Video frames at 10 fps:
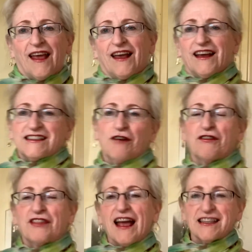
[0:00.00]
So
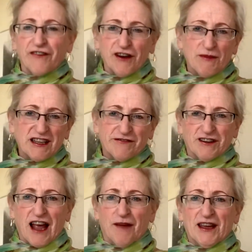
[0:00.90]
thanks very much for
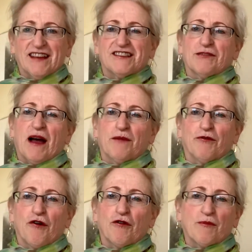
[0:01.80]
coming to my
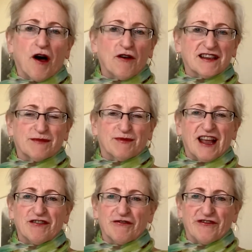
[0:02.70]
Baroque Bow
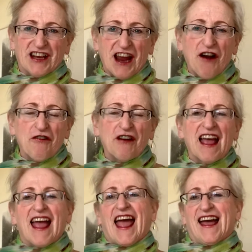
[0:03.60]
Explainer video,
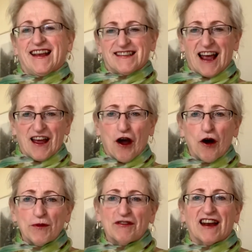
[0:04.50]
and I
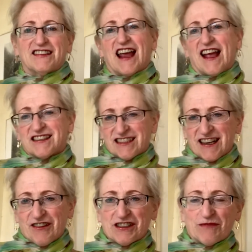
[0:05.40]
hope you get a chance to
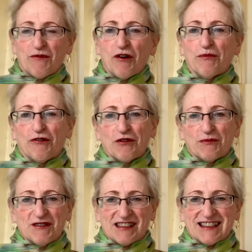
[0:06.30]
hear some more Baroque
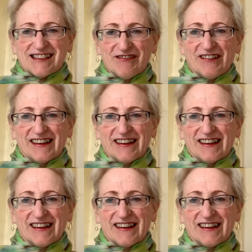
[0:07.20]
music soon.